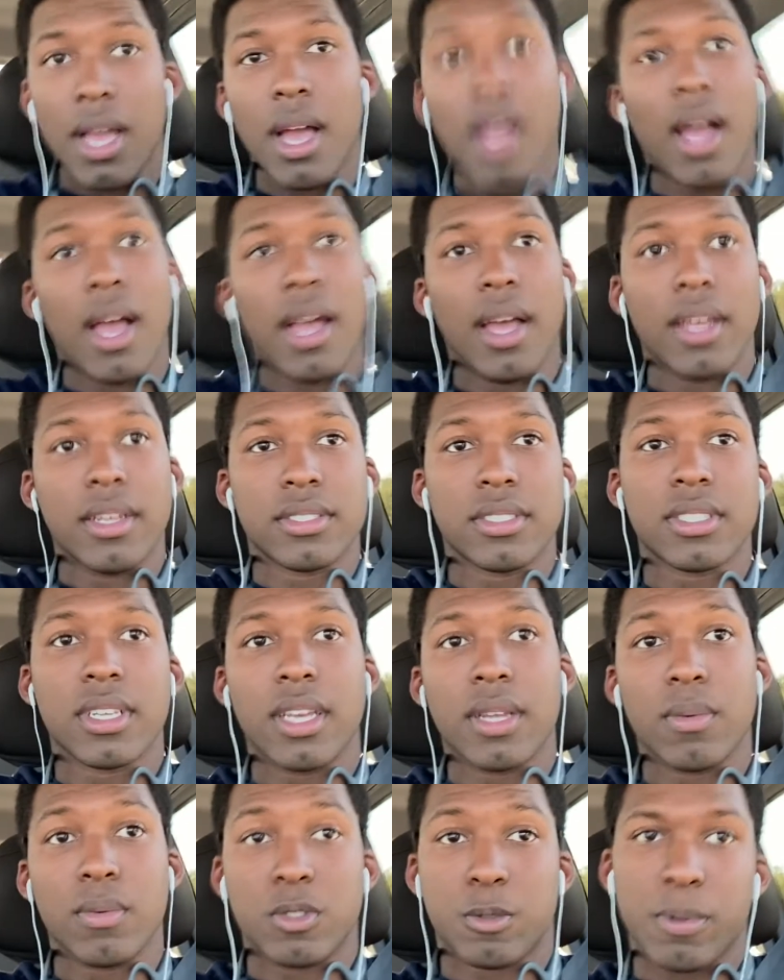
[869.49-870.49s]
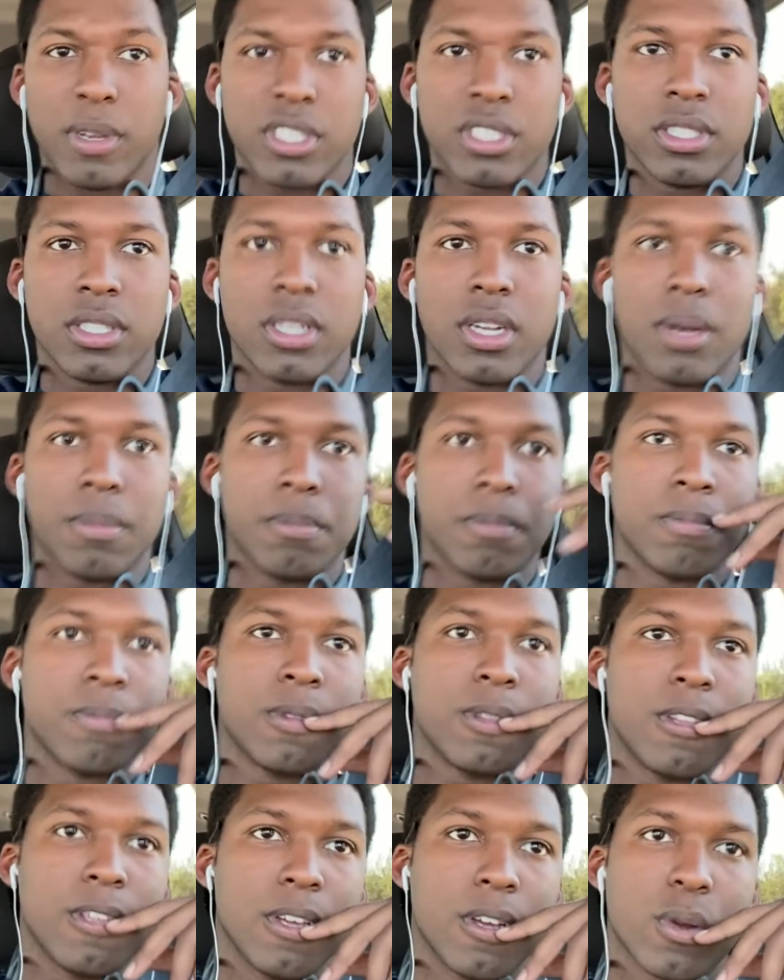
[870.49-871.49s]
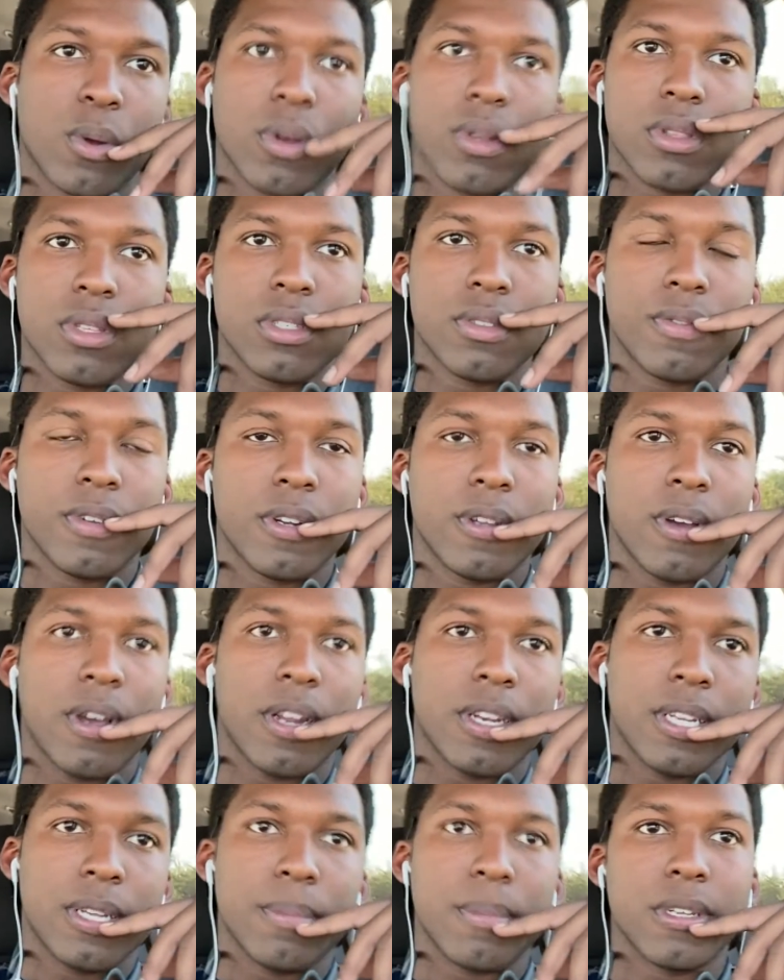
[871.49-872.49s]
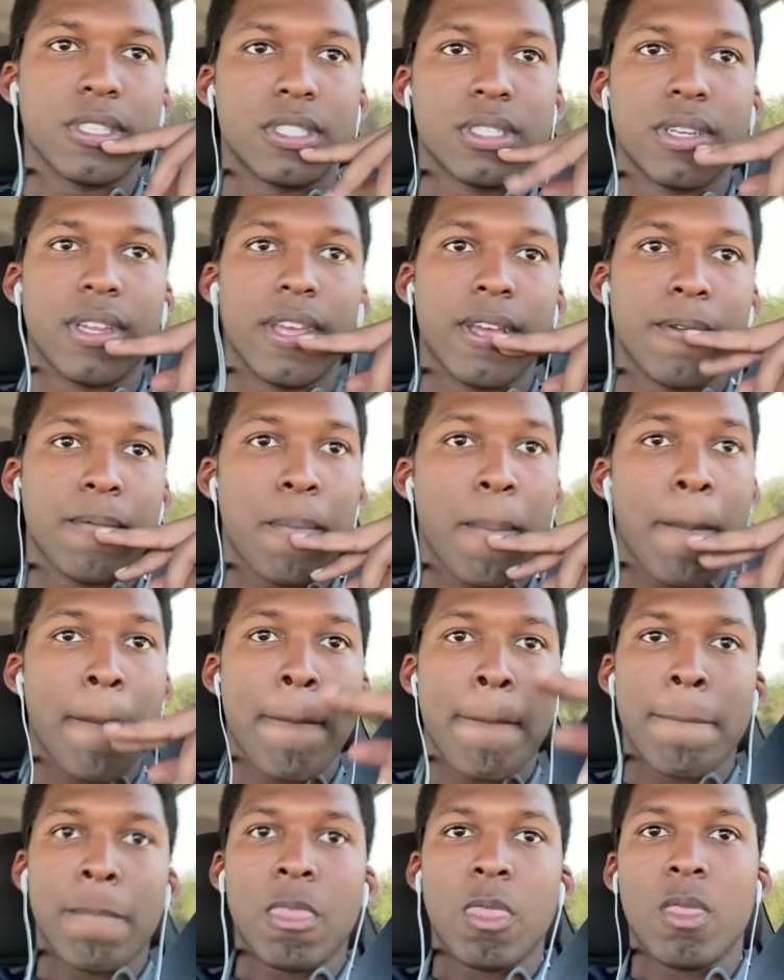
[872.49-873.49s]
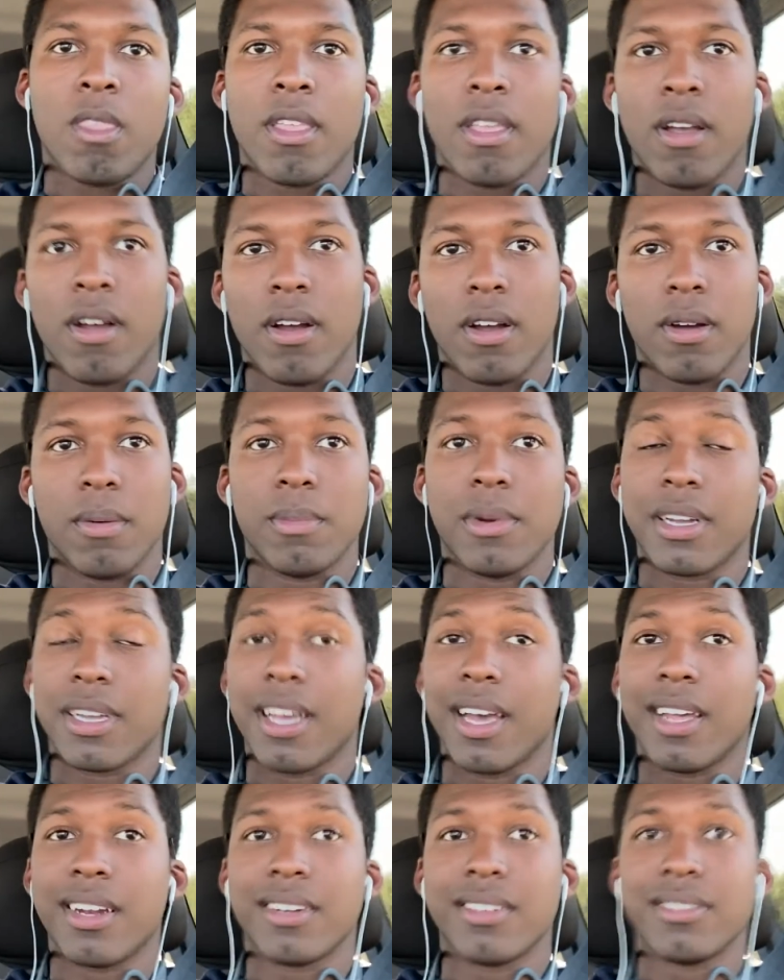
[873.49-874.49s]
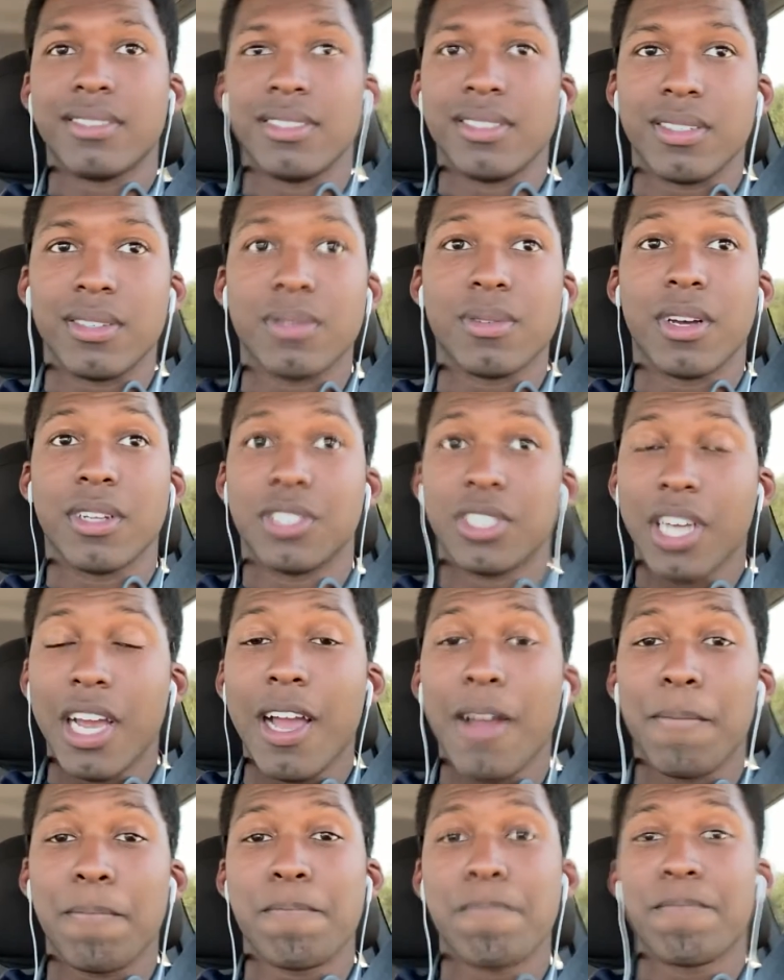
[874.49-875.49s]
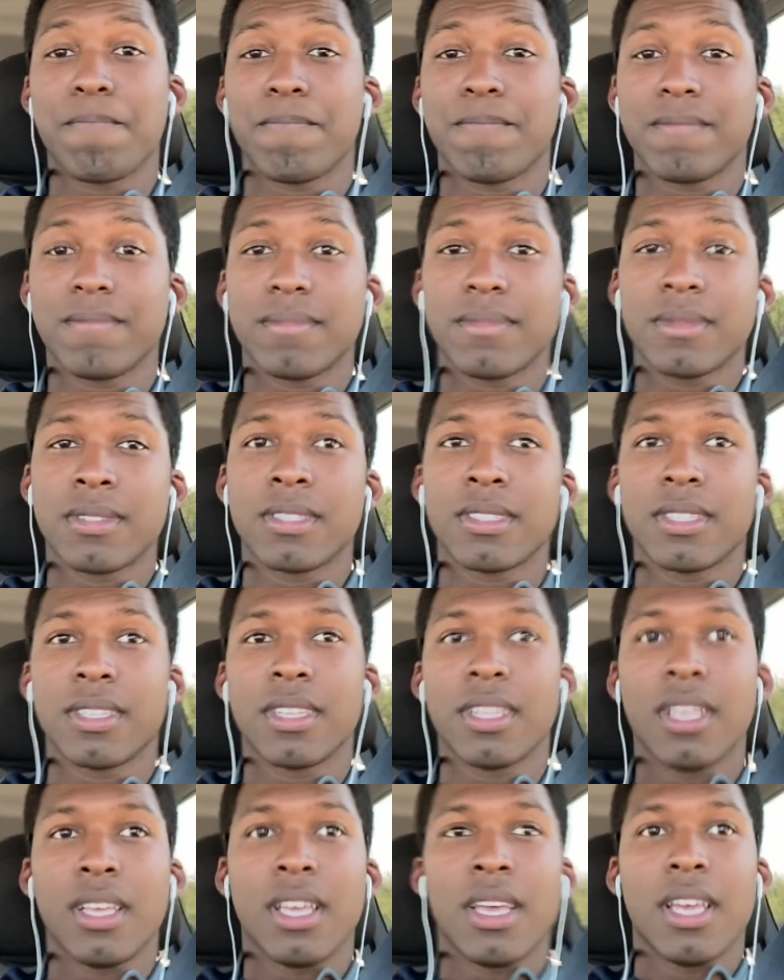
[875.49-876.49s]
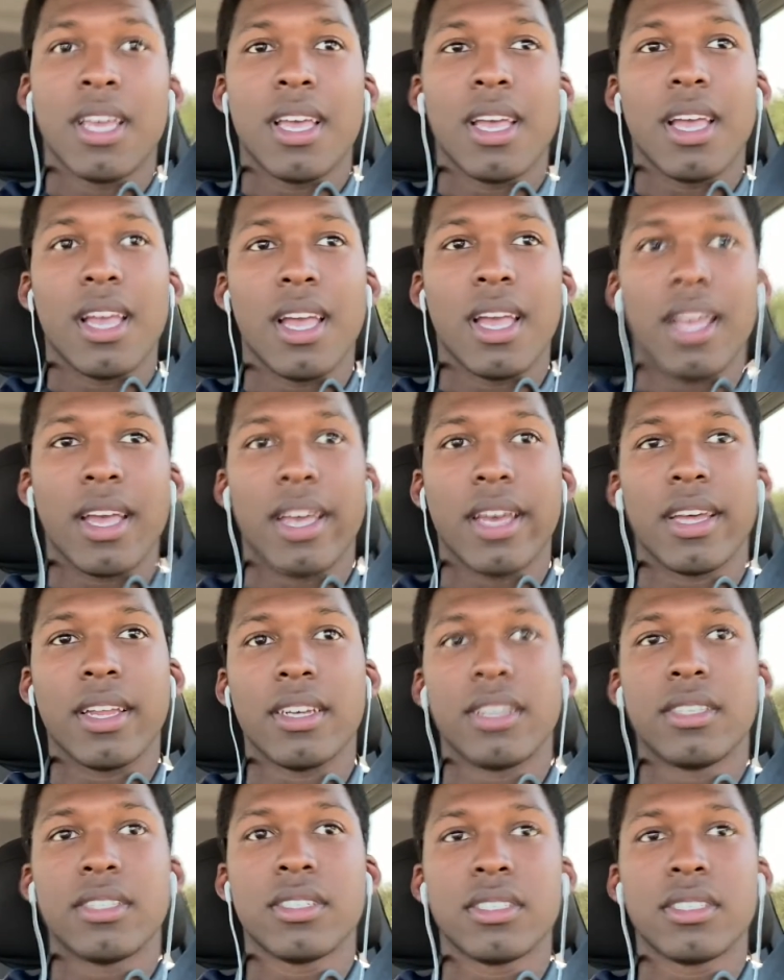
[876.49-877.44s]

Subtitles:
I said, especially in the Quick Release video, I did mention that I got, you know, a job, and